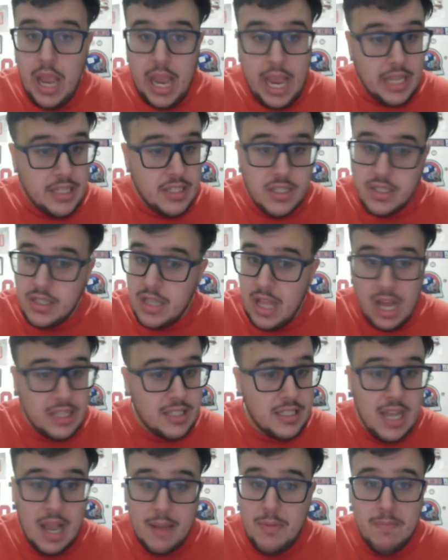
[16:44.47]
It's not
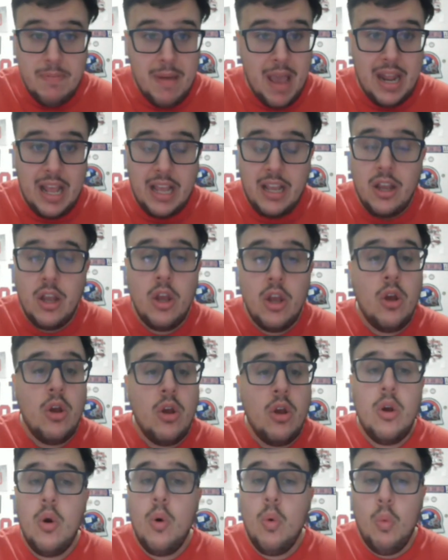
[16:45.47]
time to panic.
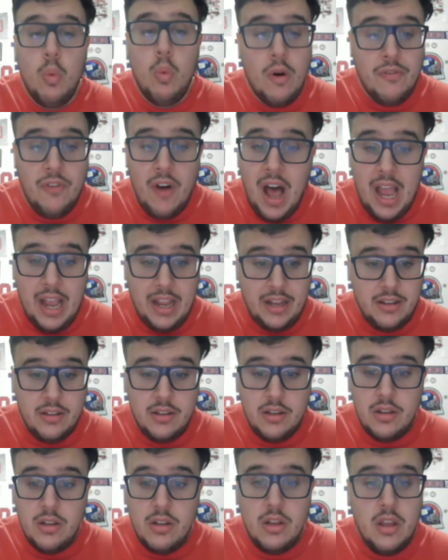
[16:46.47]
We're fine.
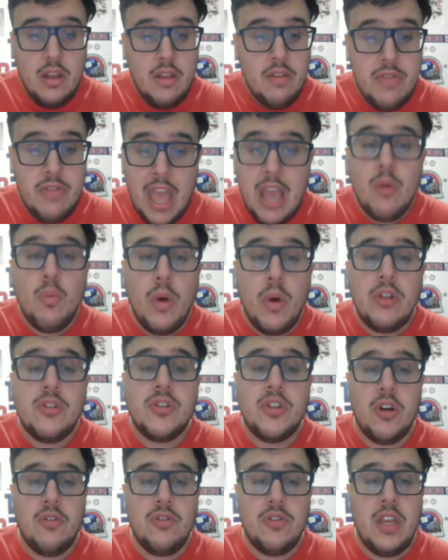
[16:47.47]
They will
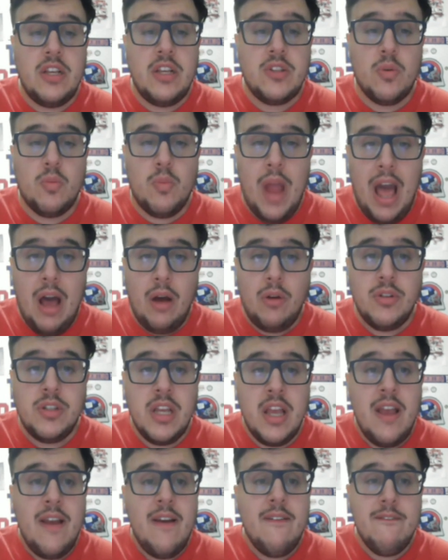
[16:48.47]
turn things around
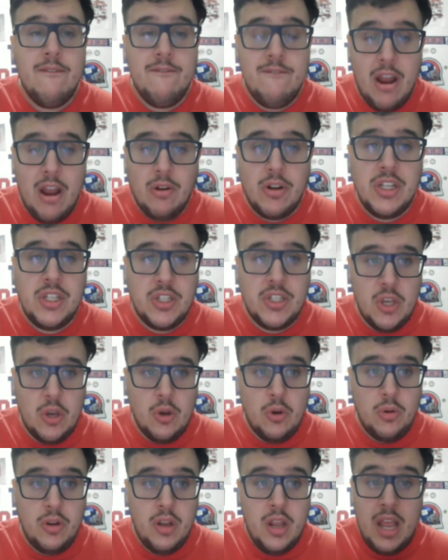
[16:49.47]
very
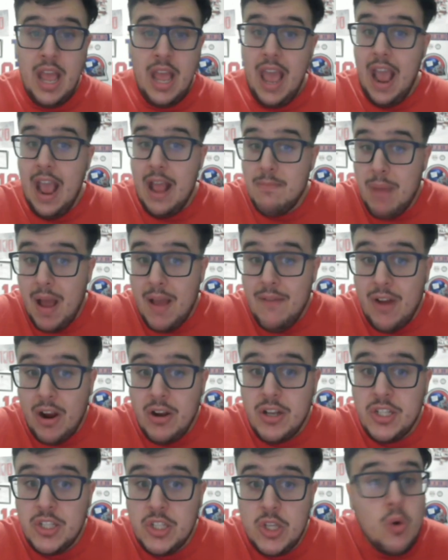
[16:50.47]
soon. And by
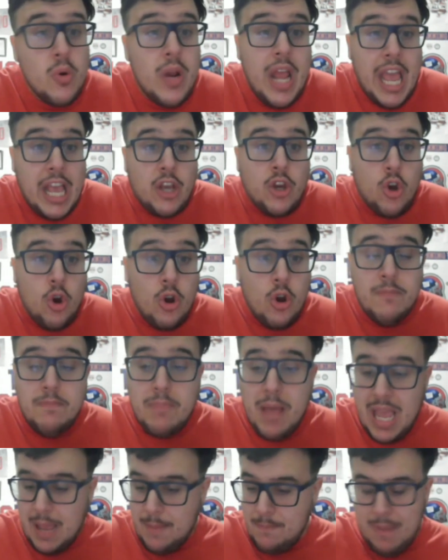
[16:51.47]
very soon, it could
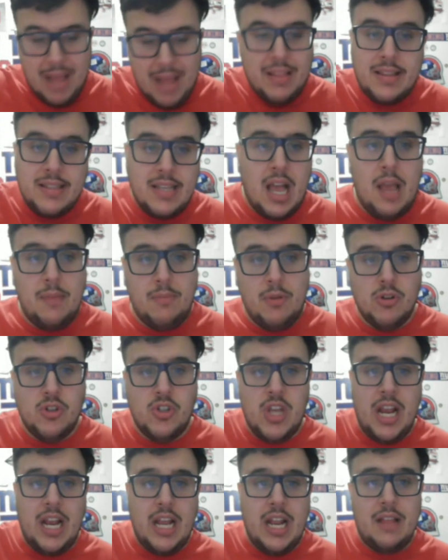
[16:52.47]
be by the time you're
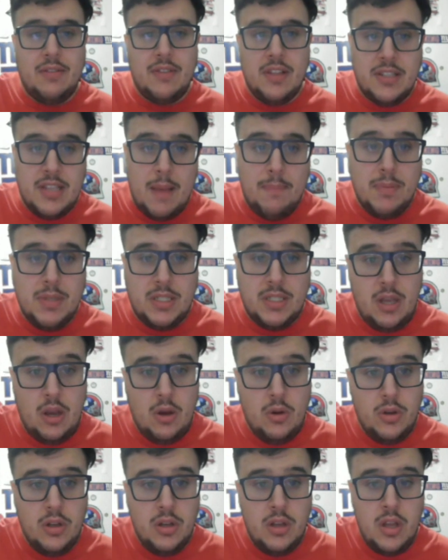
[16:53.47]
checking out this
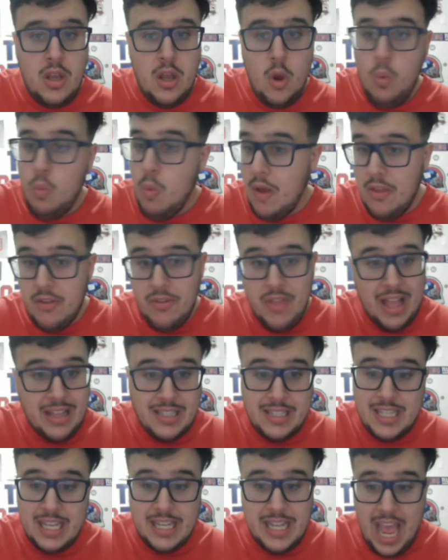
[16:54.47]
episode, whether
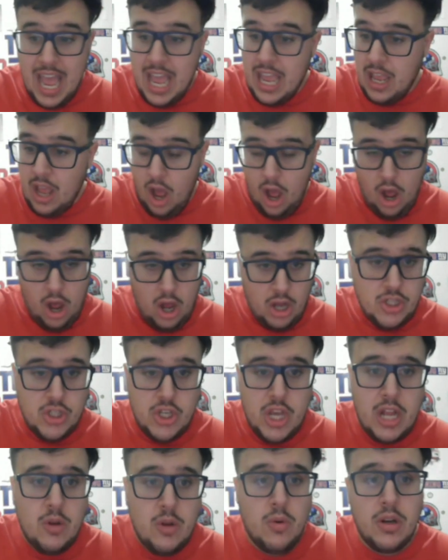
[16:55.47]
that's today on
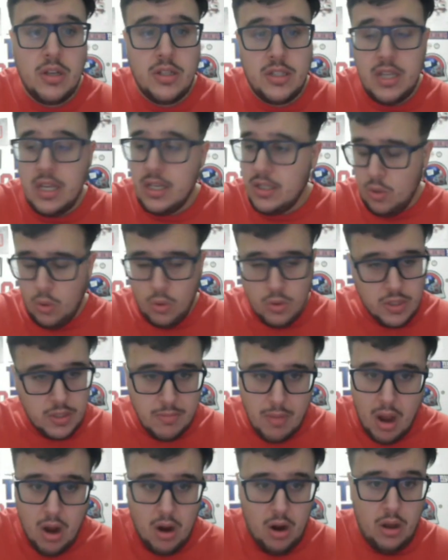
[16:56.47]
January 6th or
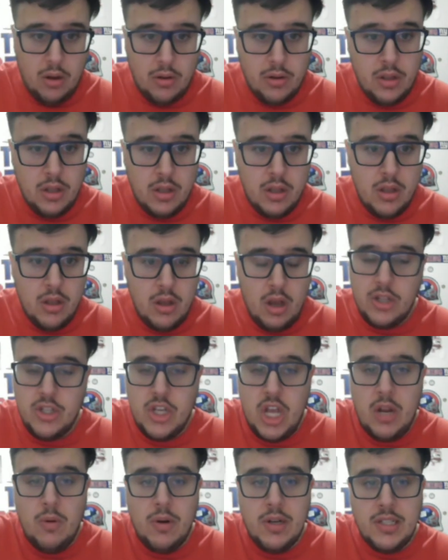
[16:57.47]
tomorrow on
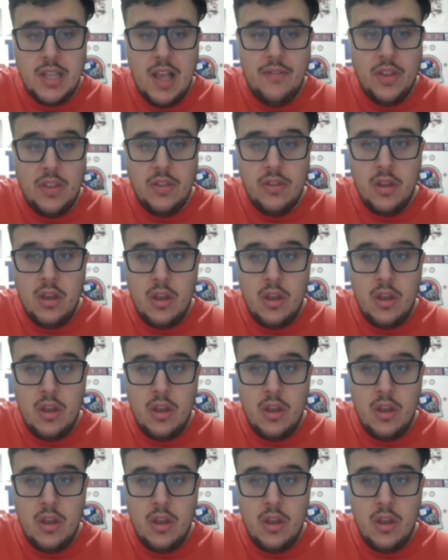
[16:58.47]
January 7th.